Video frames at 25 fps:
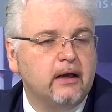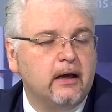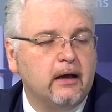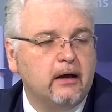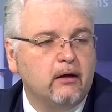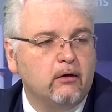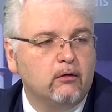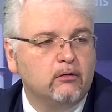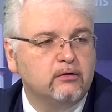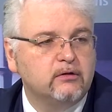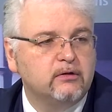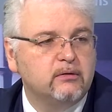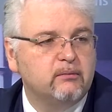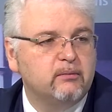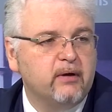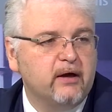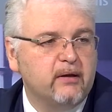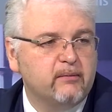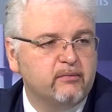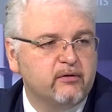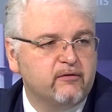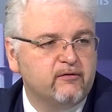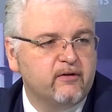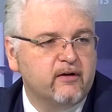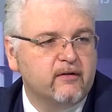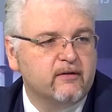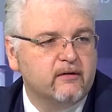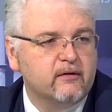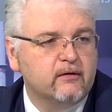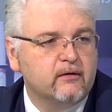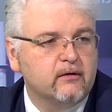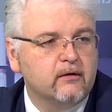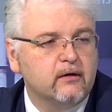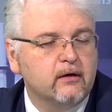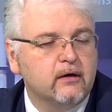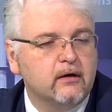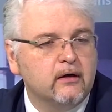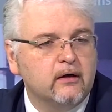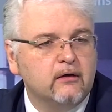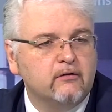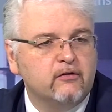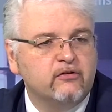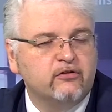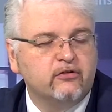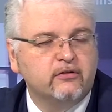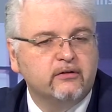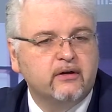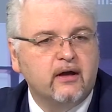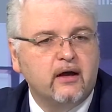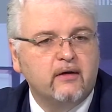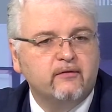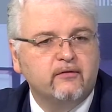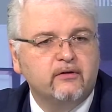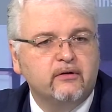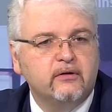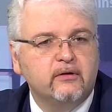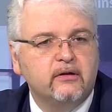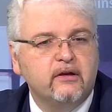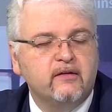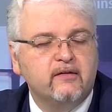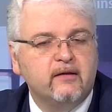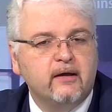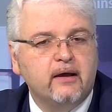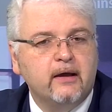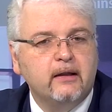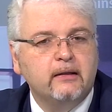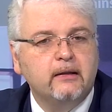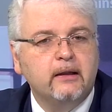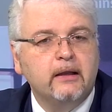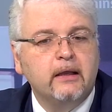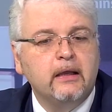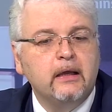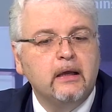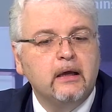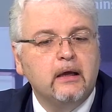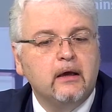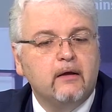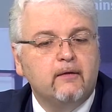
out by Professor uh, Richard Carver and Lisa Handley